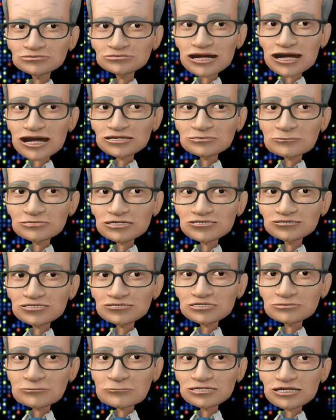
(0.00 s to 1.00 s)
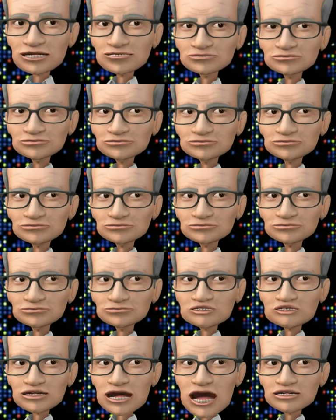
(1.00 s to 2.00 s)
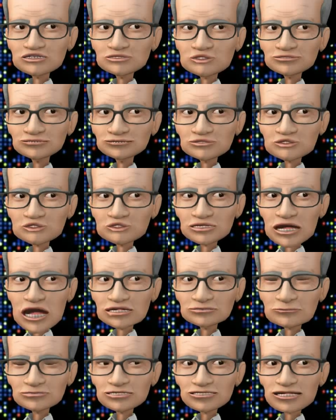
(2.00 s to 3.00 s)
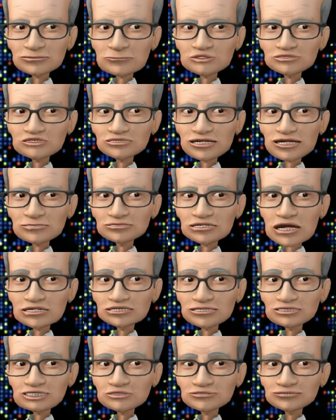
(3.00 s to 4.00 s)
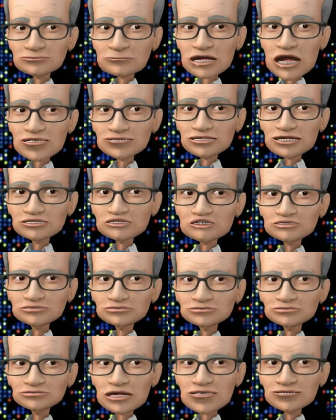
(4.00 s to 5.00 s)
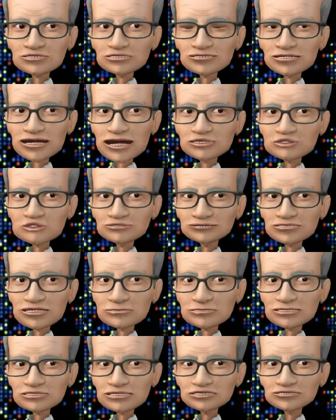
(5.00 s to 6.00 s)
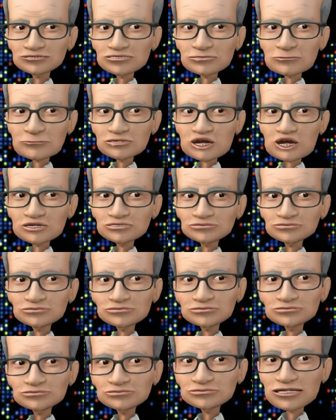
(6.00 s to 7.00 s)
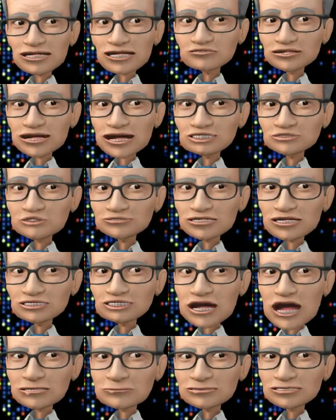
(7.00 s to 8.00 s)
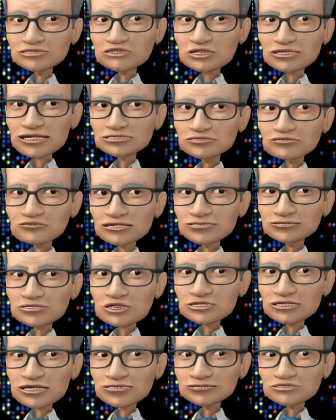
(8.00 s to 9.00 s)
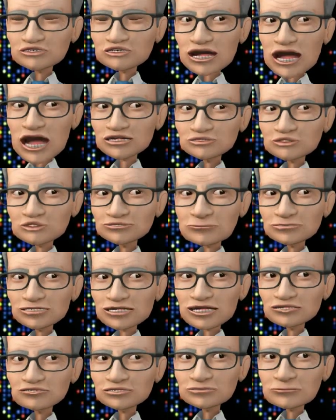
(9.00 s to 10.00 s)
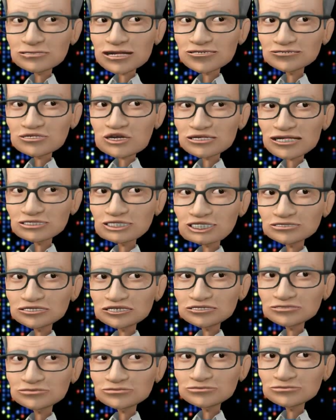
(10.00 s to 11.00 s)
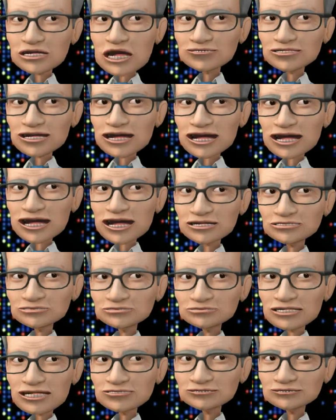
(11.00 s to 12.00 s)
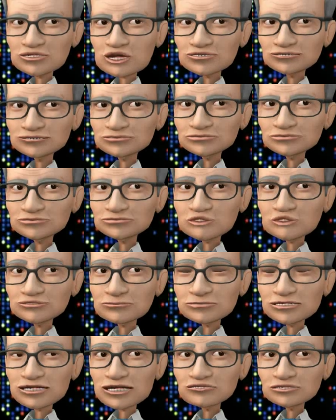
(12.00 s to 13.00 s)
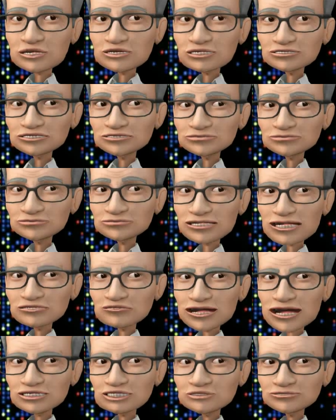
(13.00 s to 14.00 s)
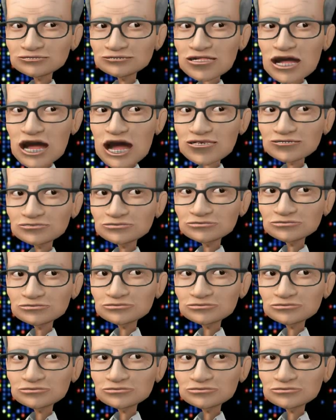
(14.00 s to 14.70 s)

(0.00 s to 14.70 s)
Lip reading: I amended the bet. Josh would do as many push-ups as he could manage, and then I would double his number. If I could accomplish this feat then Josh would pay for my drinks, and I, in turn, would pay for his, if I could not.